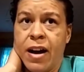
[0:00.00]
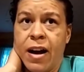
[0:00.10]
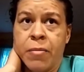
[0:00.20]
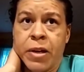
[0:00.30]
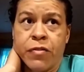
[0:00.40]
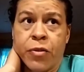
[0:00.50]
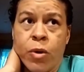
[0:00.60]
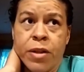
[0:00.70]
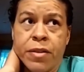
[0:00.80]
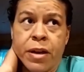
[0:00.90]
I mean, for
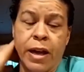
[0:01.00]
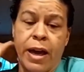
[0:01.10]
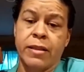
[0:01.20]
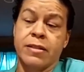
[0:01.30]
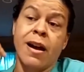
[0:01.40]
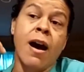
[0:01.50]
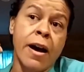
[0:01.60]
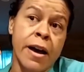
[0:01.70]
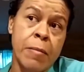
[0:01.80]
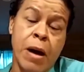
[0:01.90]
one thing, at the
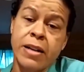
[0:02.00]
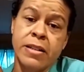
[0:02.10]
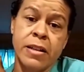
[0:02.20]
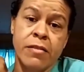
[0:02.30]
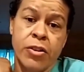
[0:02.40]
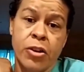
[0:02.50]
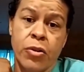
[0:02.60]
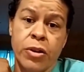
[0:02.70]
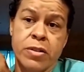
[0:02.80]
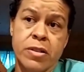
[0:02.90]
time, I didn't even
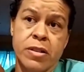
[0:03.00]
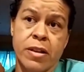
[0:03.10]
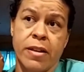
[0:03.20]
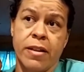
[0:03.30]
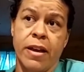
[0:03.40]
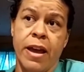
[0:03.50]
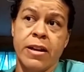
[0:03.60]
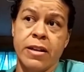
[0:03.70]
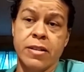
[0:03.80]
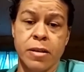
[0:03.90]
notice
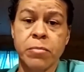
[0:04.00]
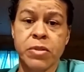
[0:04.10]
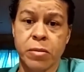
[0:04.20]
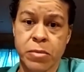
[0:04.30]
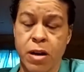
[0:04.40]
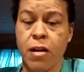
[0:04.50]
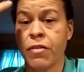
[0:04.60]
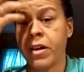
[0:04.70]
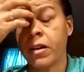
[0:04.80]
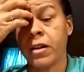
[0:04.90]
any symptoms
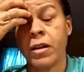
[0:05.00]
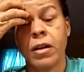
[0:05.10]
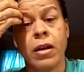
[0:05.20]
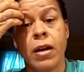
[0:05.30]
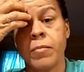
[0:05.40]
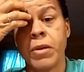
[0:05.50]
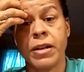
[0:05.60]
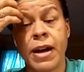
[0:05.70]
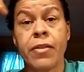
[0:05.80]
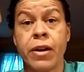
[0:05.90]
of it. I
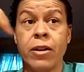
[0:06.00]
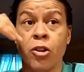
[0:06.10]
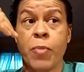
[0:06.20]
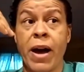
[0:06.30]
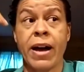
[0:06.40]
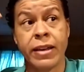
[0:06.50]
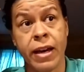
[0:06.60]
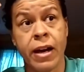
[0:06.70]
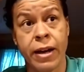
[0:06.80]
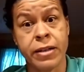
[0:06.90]
mean, now that I look back,
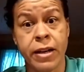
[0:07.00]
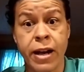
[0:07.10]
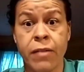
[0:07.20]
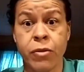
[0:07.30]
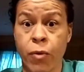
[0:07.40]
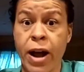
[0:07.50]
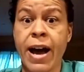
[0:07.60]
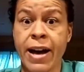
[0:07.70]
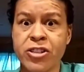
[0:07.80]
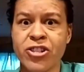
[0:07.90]
yeah, I did have a
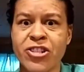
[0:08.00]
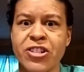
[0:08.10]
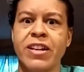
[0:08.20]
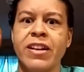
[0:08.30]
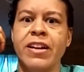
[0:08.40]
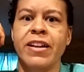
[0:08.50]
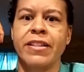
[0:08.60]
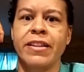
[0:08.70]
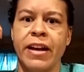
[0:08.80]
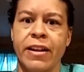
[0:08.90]
rash
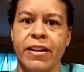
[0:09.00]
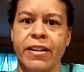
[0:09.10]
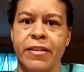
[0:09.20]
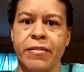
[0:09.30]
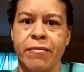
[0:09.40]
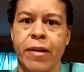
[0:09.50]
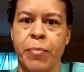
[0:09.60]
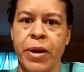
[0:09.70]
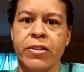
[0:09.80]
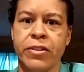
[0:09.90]
that
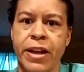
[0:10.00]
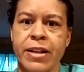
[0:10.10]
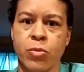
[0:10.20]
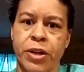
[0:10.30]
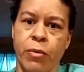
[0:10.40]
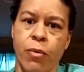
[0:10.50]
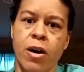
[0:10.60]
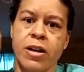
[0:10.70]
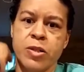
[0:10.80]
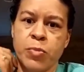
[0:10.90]
apparently that's what it
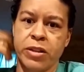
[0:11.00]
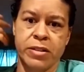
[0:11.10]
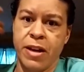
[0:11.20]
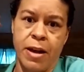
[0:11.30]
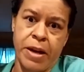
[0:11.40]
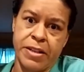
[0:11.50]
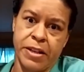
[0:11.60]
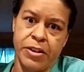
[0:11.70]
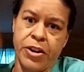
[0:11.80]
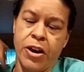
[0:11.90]
was, but at the time I
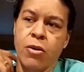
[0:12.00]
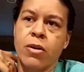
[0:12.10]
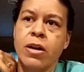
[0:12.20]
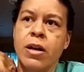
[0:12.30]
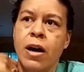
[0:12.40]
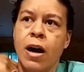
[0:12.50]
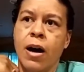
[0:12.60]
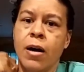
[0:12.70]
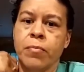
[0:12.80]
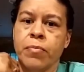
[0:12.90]
didn't know.
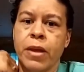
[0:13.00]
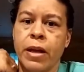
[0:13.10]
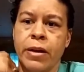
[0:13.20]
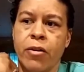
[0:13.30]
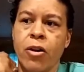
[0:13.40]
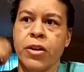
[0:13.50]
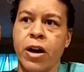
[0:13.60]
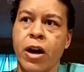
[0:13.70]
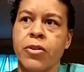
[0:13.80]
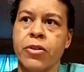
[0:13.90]
And then all the
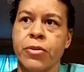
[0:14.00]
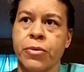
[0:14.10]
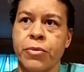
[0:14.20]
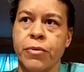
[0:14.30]
other